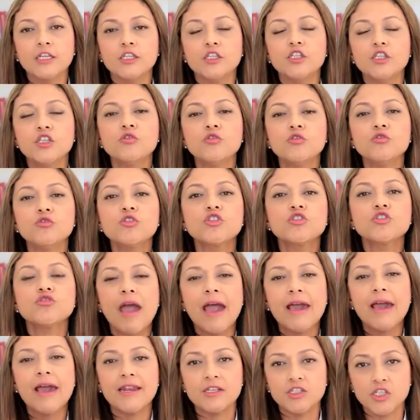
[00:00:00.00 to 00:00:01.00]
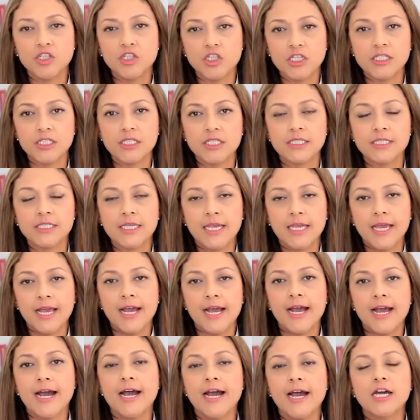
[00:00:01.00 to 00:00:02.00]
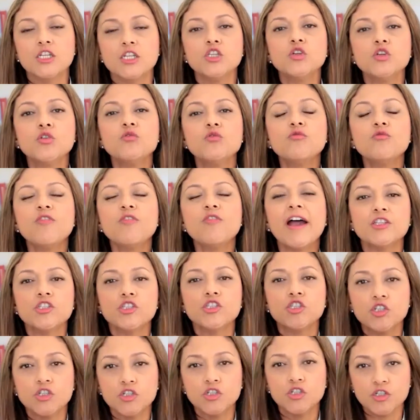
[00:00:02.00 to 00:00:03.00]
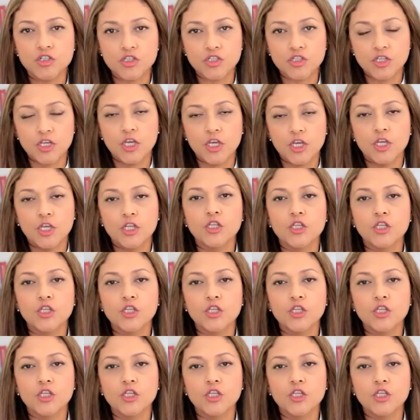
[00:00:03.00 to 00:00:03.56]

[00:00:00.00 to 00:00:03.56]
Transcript: new strategies, new ventures,